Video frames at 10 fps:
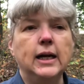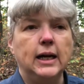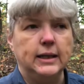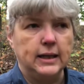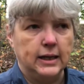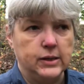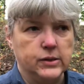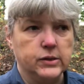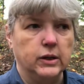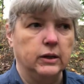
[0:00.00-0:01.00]
and that
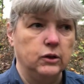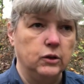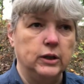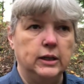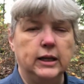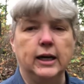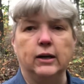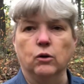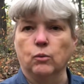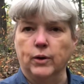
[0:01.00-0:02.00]
is a good
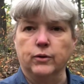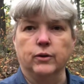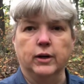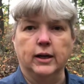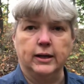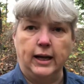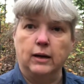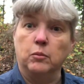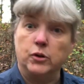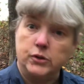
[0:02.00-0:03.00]
indicator whether or not an
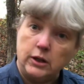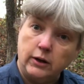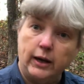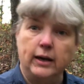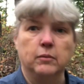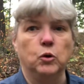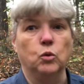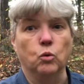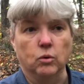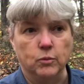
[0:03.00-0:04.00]
animal is a young animal
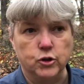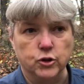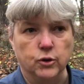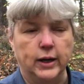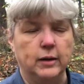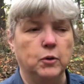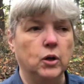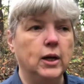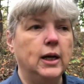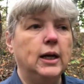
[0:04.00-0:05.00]
or a mature
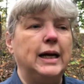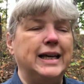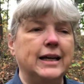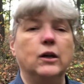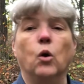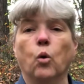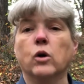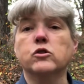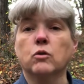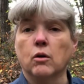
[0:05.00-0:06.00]
animal. Again,
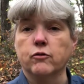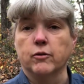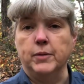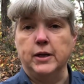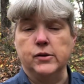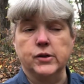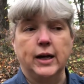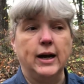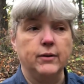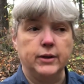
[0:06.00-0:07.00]
horns grow from the
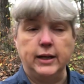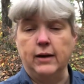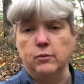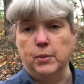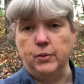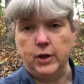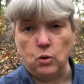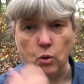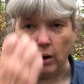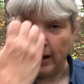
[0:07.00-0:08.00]
inside out and they have a bony
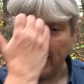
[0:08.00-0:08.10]
core.